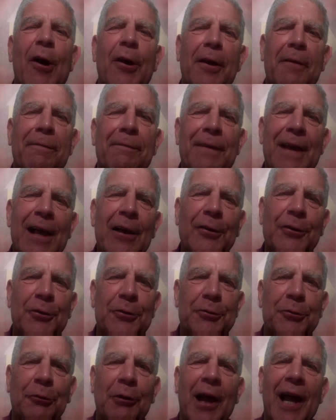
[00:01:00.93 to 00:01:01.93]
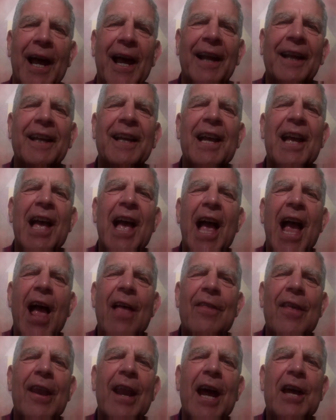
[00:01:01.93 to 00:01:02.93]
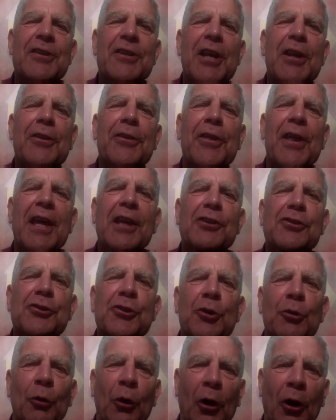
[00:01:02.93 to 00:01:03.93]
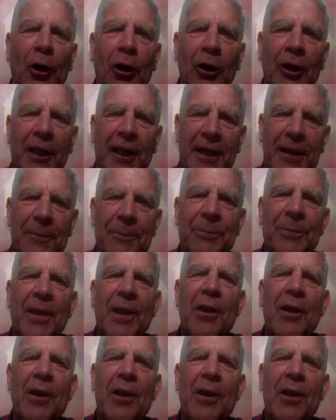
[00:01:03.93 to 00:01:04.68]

on a failure track and that I did things too early.